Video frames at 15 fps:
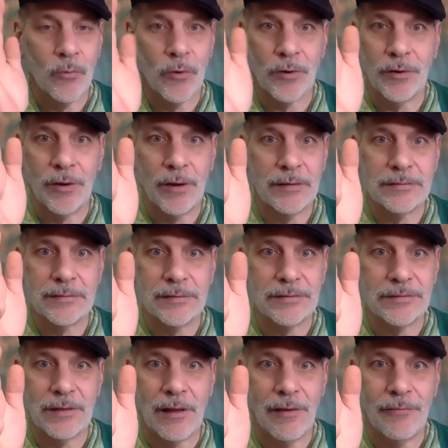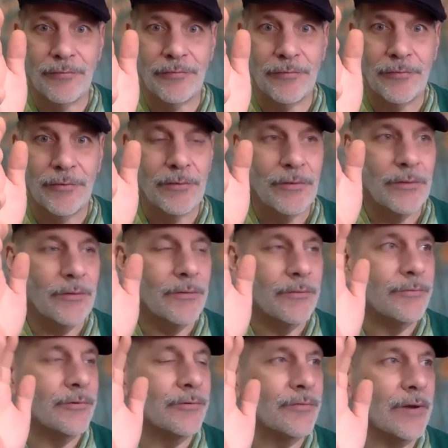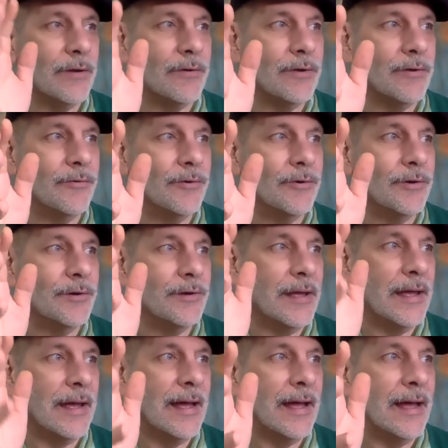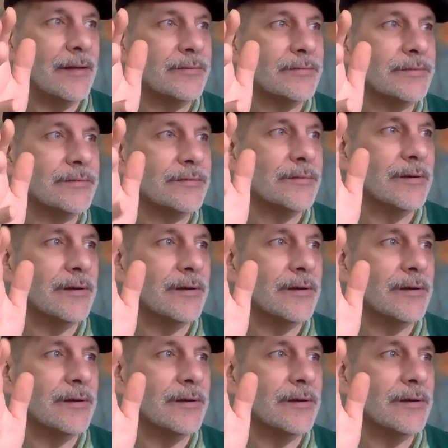organizing stuff. You're very good at